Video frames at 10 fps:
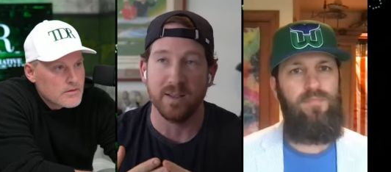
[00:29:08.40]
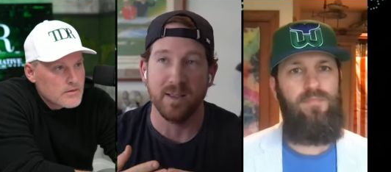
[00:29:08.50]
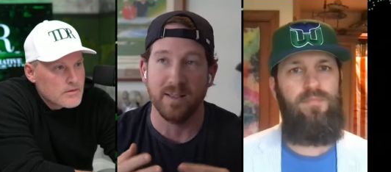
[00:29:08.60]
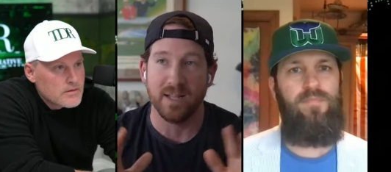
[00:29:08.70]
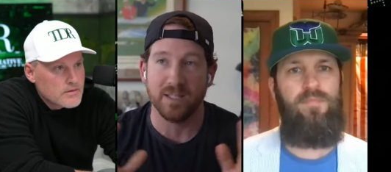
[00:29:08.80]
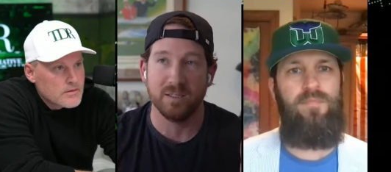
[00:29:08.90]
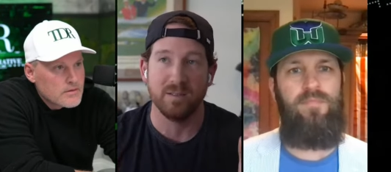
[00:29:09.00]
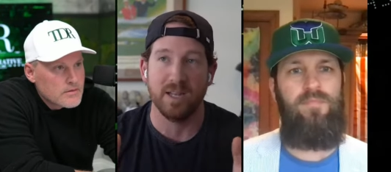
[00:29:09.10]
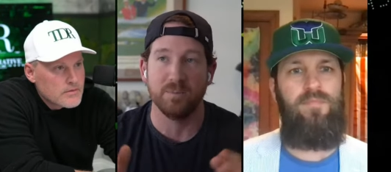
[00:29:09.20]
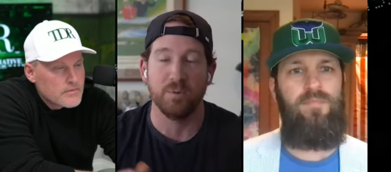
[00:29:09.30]
Speaker 1: then that's
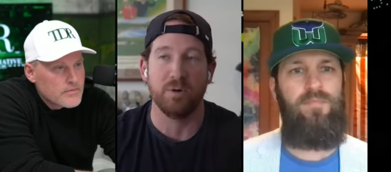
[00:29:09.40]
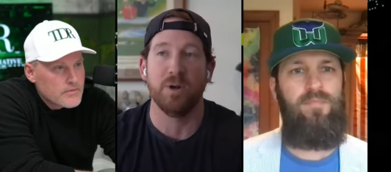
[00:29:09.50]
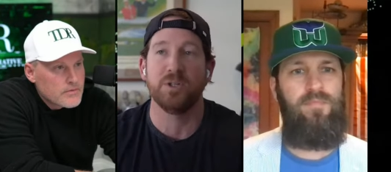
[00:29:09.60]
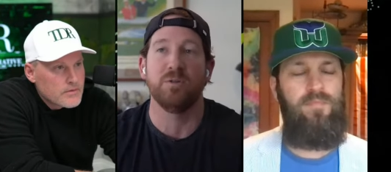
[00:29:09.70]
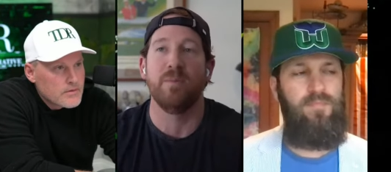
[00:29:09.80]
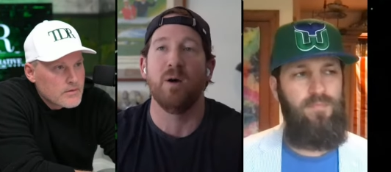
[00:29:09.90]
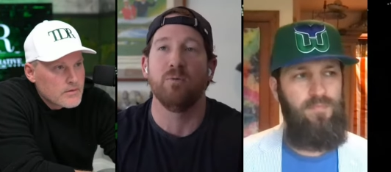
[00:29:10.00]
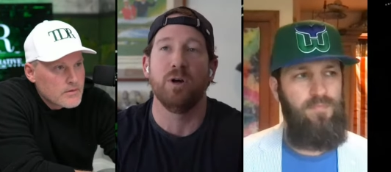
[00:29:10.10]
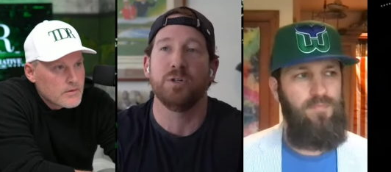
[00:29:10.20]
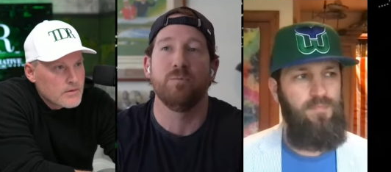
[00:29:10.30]
that's pretty much the Mount
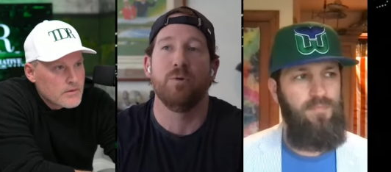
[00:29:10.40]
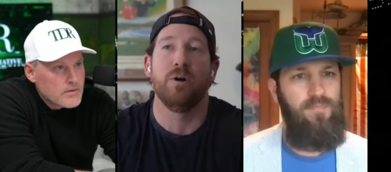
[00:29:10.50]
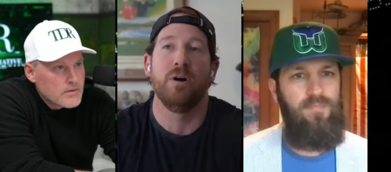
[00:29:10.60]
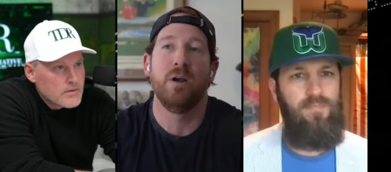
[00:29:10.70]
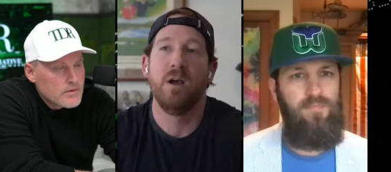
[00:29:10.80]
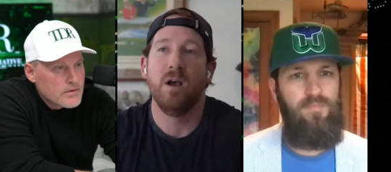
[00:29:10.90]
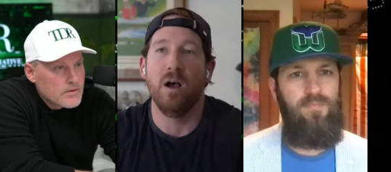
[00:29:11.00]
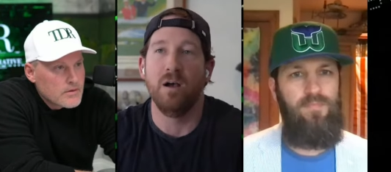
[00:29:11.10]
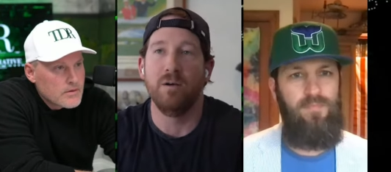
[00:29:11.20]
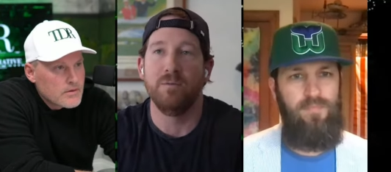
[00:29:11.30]
Rushmore
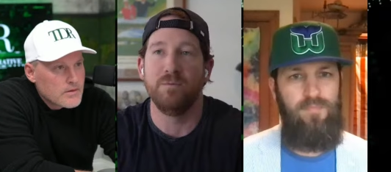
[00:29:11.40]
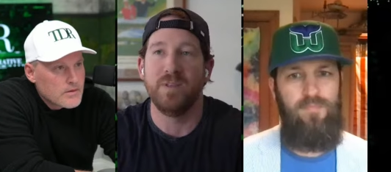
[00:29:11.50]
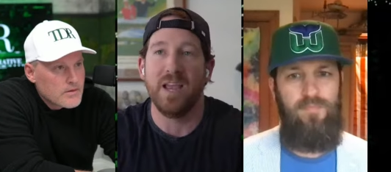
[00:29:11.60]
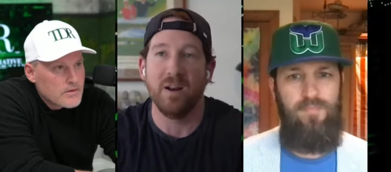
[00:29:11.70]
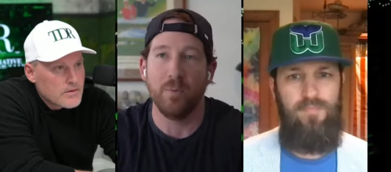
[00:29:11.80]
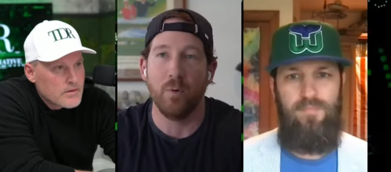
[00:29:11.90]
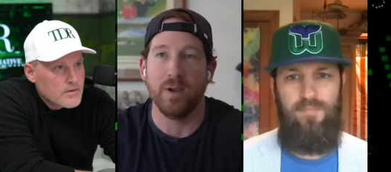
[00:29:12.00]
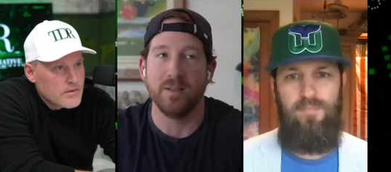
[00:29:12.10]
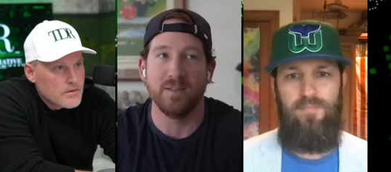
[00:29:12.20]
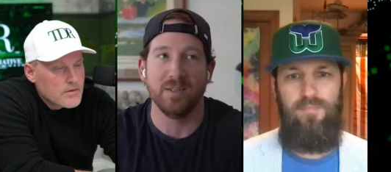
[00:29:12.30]
of data
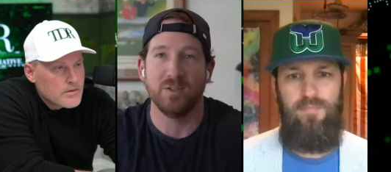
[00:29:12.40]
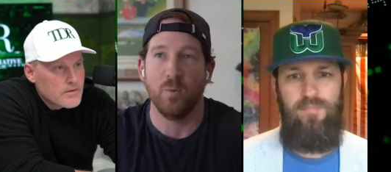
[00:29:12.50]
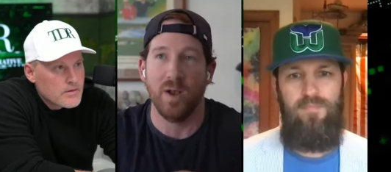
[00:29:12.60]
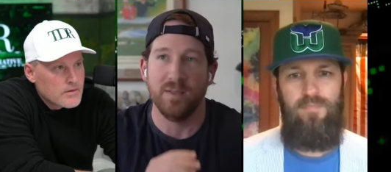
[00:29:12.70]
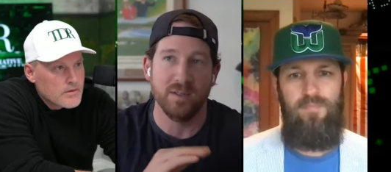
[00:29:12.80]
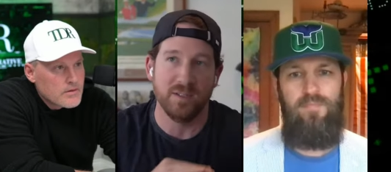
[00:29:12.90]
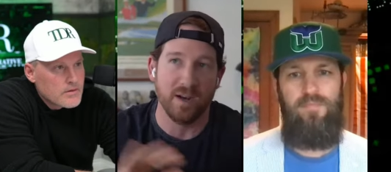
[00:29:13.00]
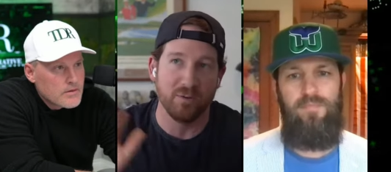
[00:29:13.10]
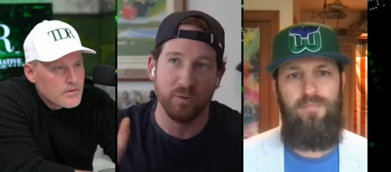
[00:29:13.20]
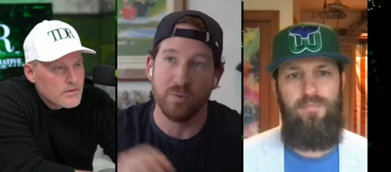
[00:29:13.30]
points as to when this
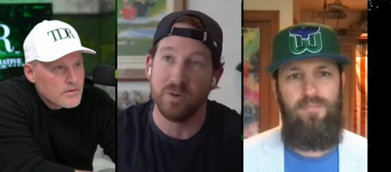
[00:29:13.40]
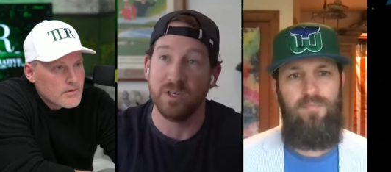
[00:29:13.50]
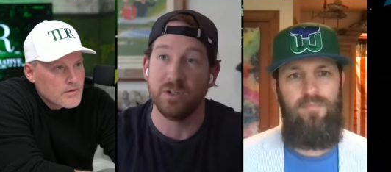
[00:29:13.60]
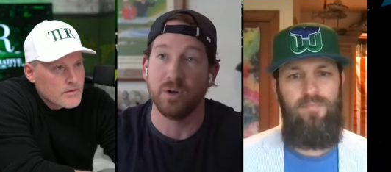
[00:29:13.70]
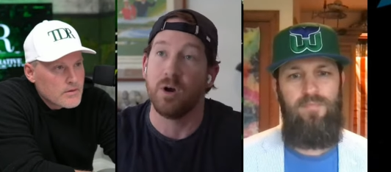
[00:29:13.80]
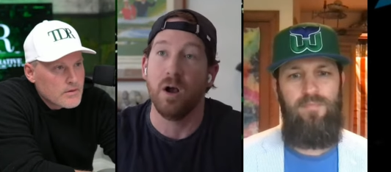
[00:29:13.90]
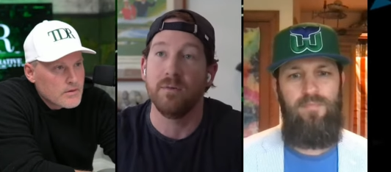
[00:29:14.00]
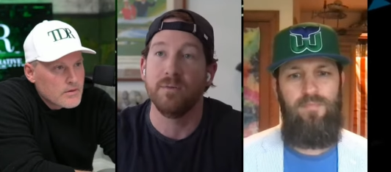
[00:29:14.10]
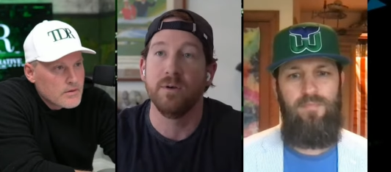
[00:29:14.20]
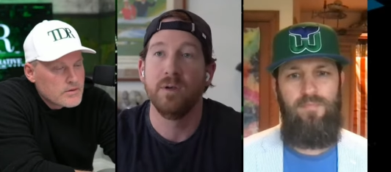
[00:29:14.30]
sector really took off.
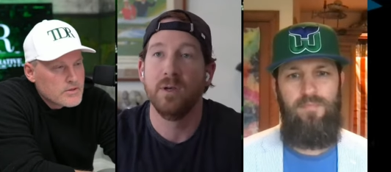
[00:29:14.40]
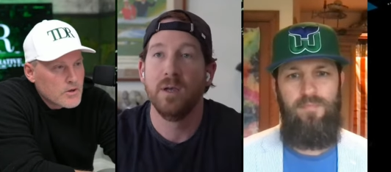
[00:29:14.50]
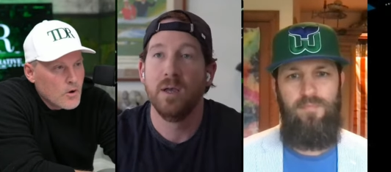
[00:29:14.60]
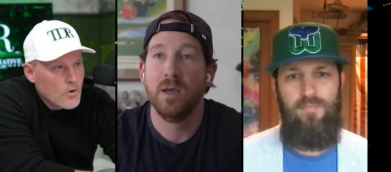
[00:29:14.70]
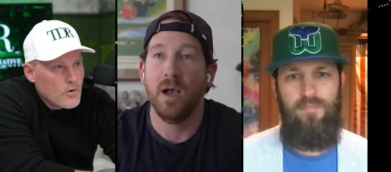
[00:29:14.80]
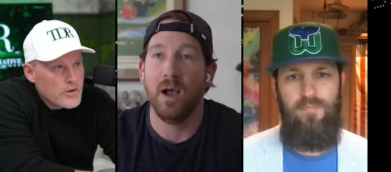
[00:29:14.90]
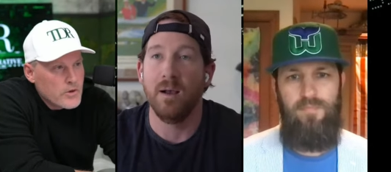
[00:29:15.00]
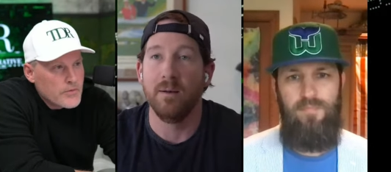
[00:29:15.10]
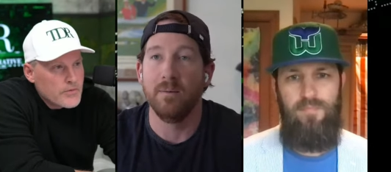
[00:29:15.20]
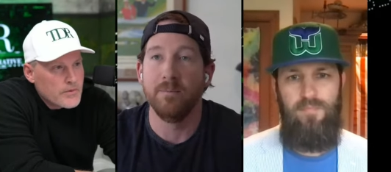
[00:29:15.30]
Speaker 2: So
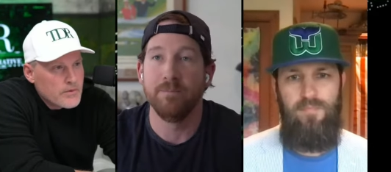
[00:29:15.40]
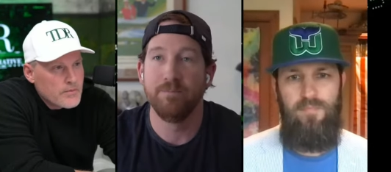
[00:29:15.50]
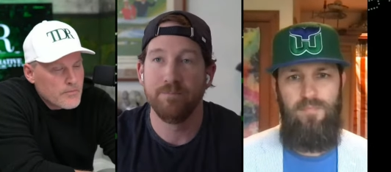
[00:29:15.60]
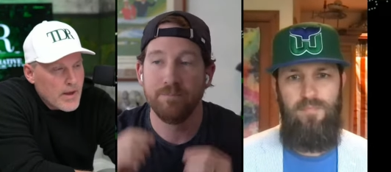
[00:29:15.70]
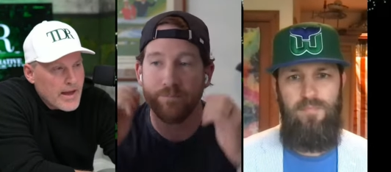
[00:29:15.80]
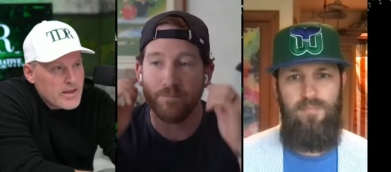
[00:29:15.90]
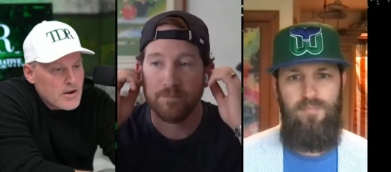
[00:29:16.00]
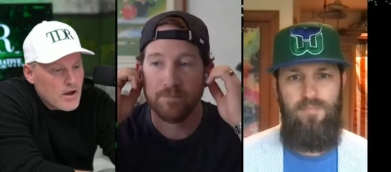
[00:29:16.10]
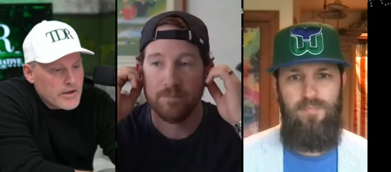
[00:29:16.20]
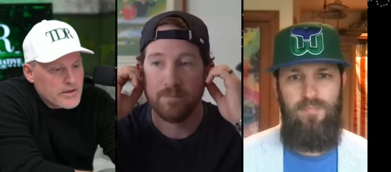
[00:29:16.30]
um, back in
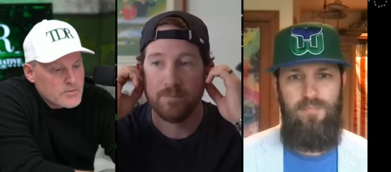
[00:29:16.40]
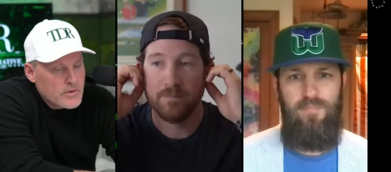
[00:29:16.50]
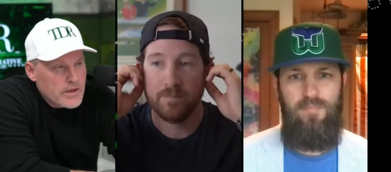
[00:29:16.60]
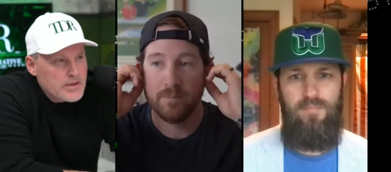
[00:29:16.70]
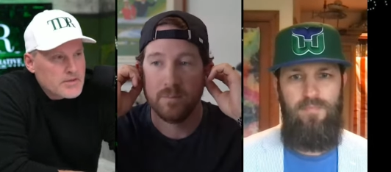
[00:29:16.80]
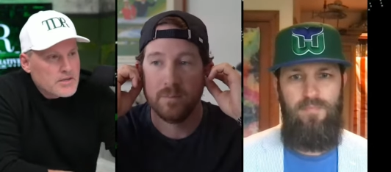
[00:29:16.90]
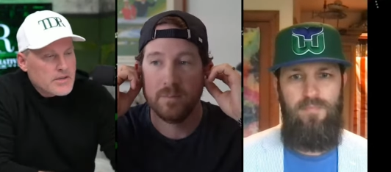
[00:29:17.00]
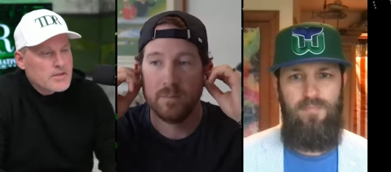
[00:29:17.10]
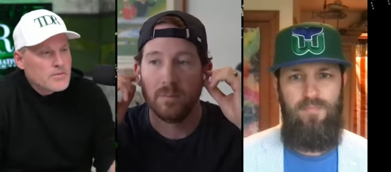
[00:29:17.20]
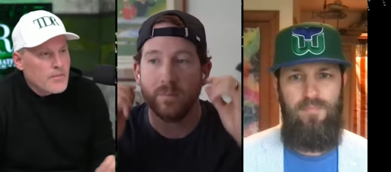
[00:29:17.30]
August, when the
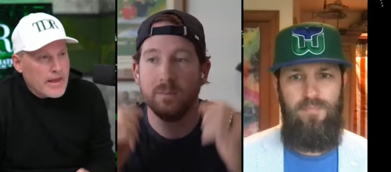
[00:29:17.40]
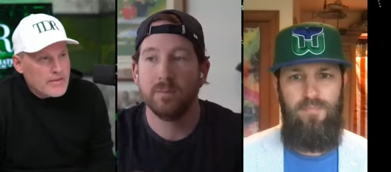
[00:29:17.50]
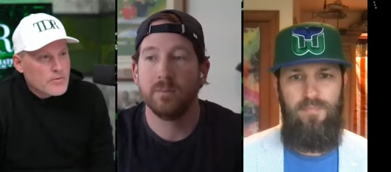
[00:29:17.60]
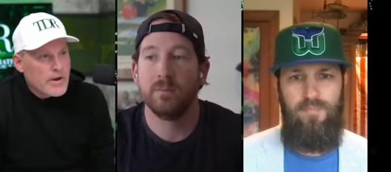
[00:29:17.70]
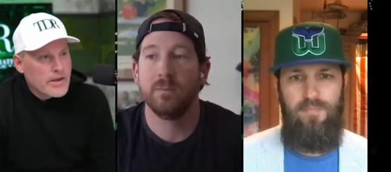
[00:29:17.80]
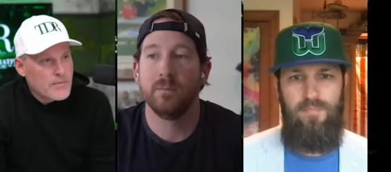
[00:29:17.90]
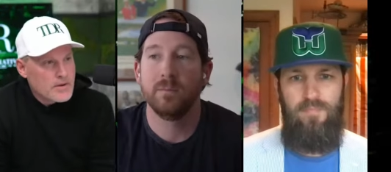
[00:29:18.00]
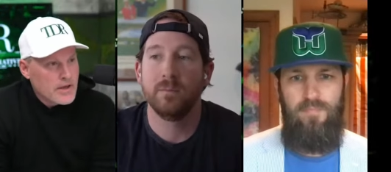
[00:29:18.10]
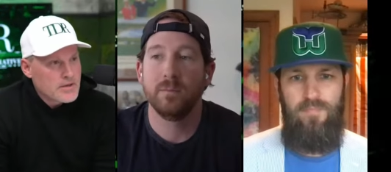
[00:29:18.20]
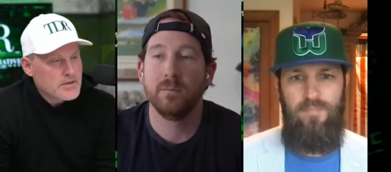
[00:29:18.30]
HHS made the
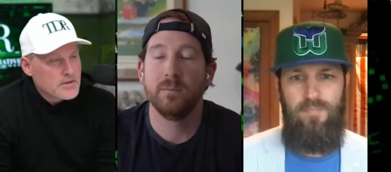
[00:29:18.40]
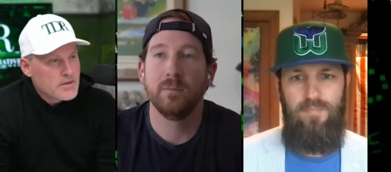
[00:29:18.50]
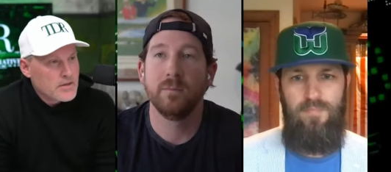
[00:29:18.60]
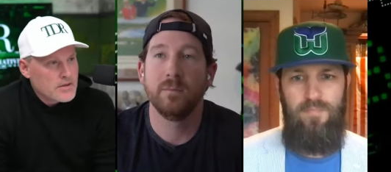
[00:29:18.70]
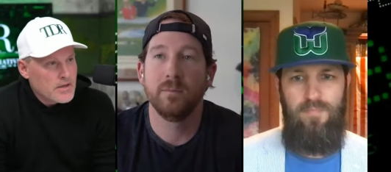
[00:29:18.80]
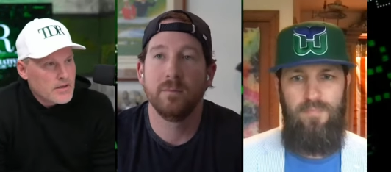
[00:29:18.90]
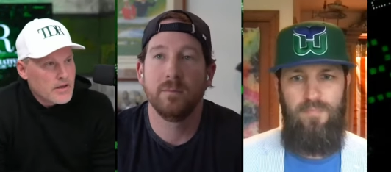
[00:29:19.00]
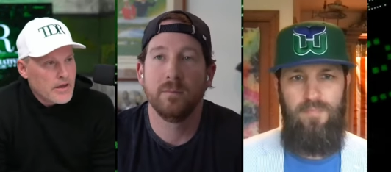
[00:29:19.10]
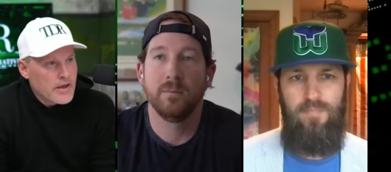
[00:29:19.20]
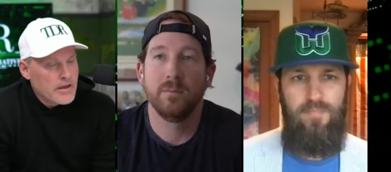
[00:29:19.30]
recommendation to the
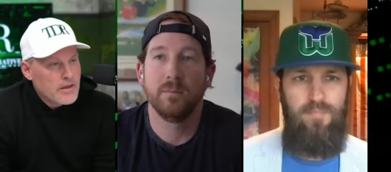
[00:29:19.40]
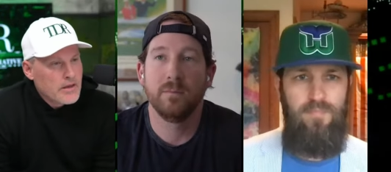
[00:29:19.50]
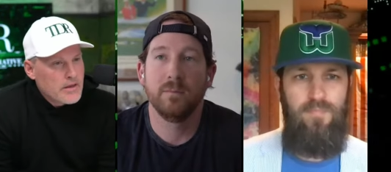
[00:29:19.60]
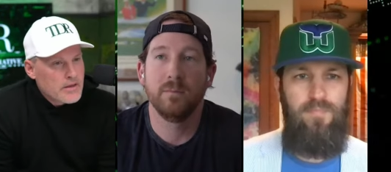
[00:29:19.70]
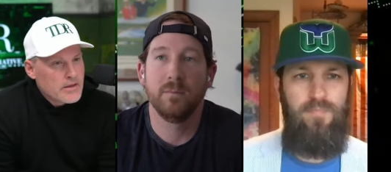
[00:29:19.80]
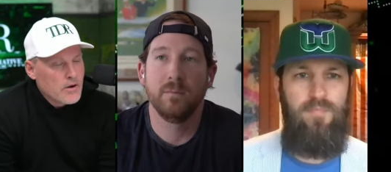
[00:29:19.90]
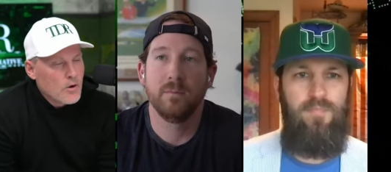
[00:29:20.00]
DEA, you know,